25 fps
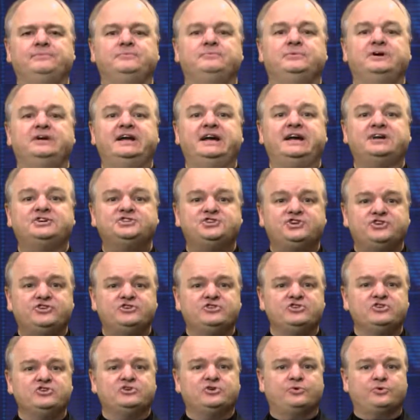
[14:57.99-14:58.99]
But
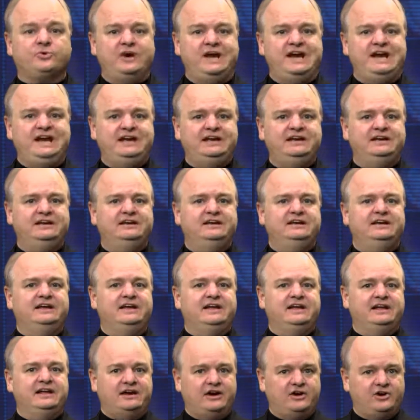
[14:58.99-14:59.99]
external Greek
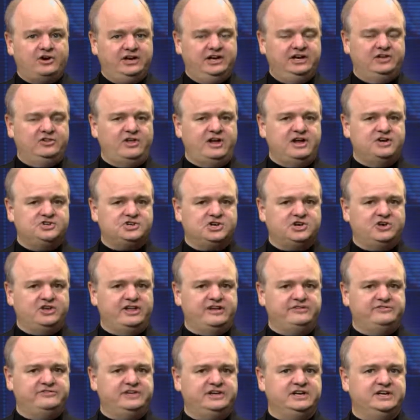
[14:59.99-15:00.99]
archaeological
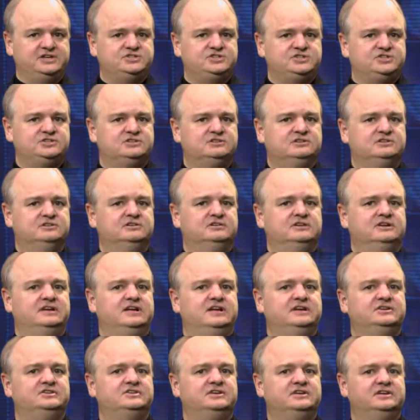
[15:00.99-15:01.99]
evidence
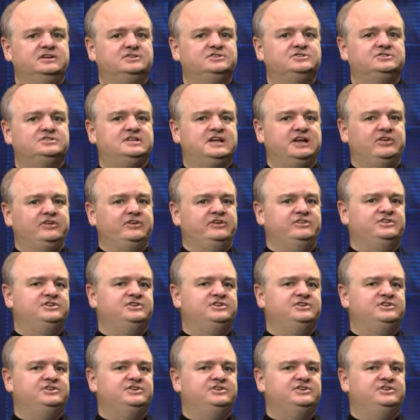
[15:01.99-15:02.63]
is telling the